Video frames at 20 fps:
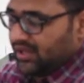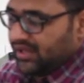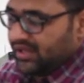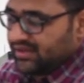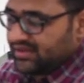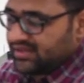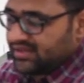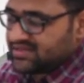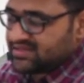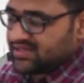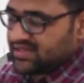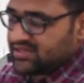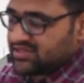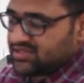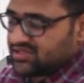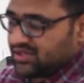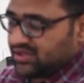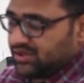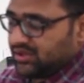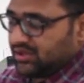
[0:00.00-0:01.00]
In this
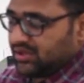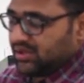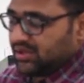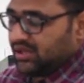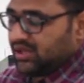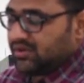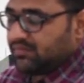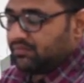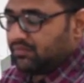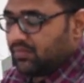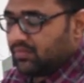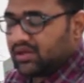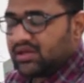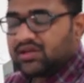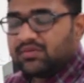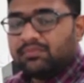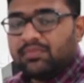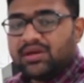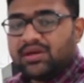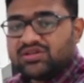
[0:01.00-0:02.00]
sensor,
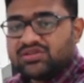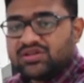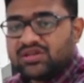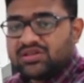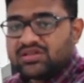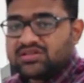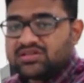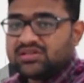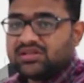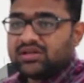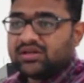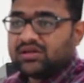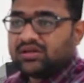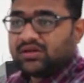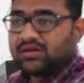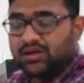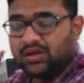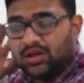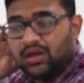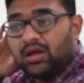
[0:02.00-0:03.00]
it measures
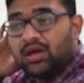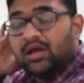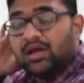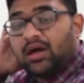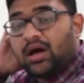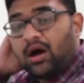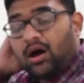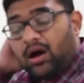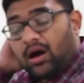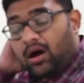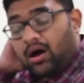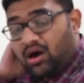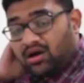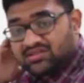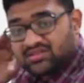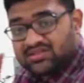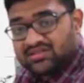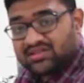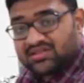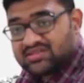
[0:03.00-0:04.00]
the
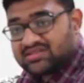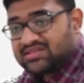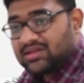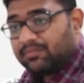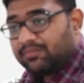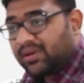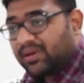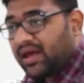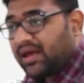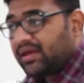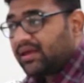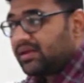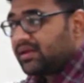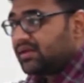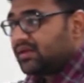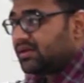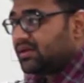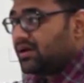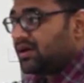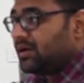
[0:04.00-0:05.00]
oxygen
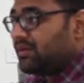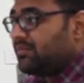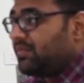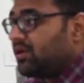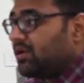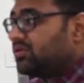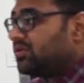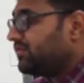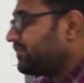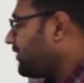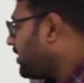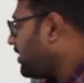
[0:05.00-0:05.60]
supply, the amount of